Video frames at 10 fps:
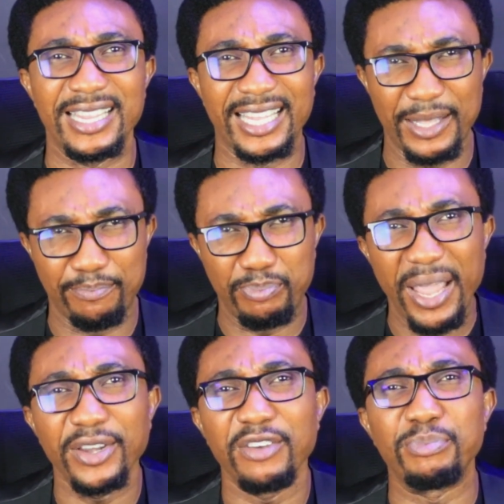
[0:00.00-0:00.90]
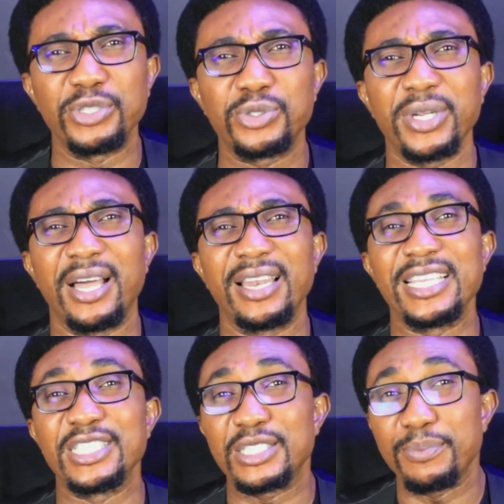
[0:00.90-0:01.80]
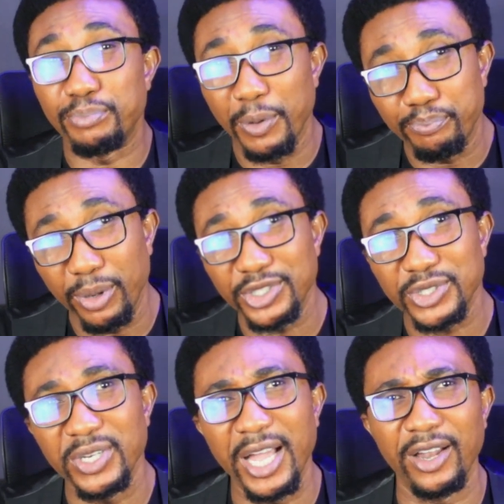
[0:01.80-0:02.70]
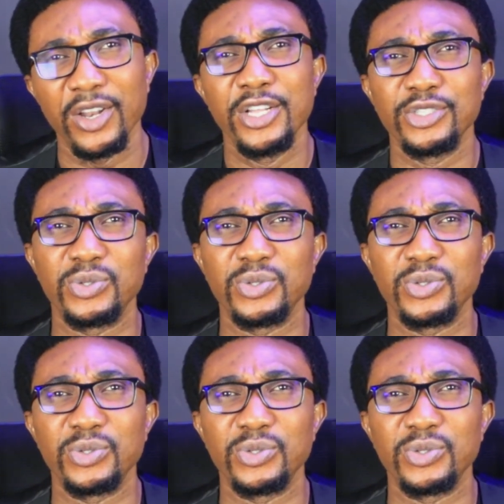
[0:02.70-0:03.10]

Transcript: that the pain of betrayal is proportional